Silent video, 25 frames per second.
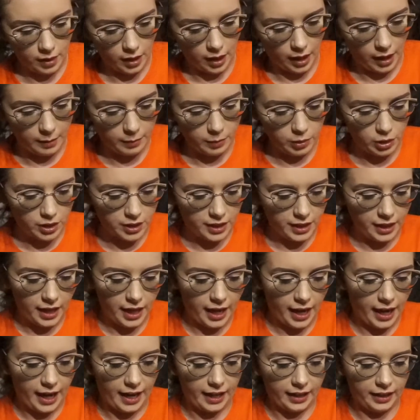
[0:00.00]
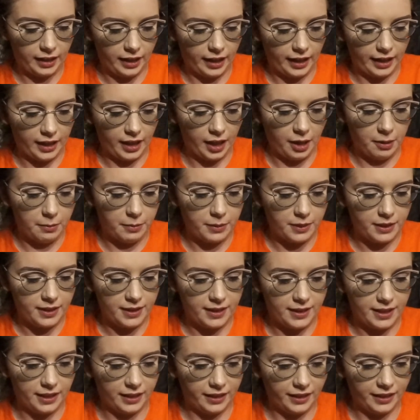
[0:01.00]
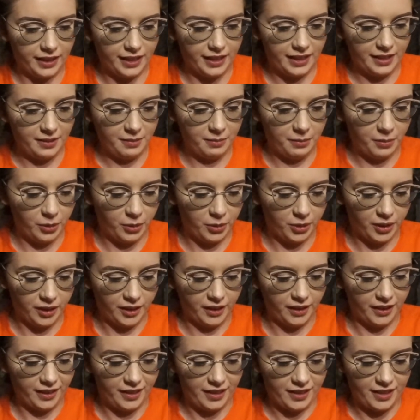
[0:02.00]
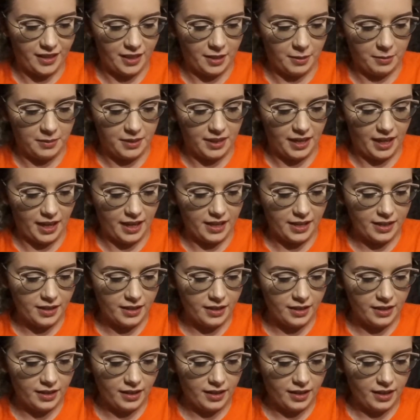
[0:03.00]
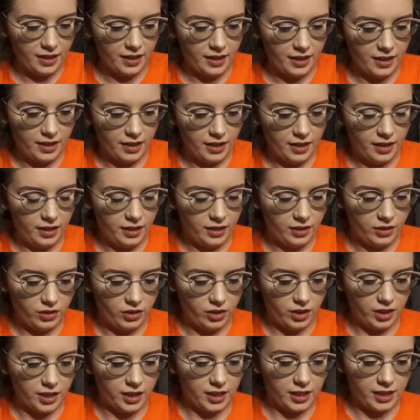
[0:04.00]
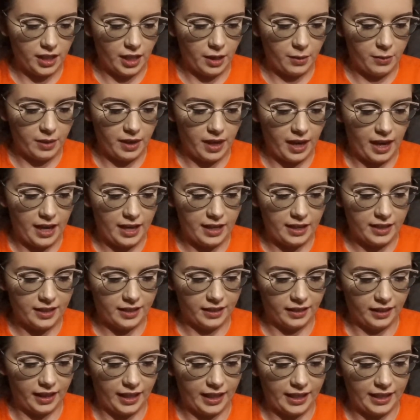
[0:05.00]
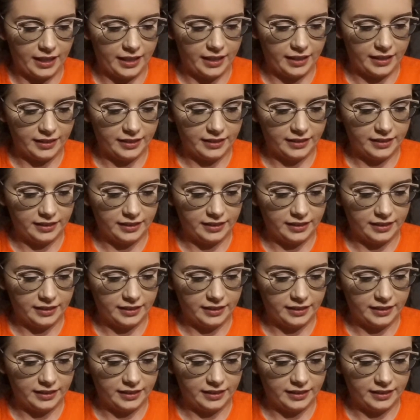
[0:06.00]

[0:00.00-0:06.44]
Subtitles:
I'm just gonna add like a bazillion more zip ties, just because I would hate to like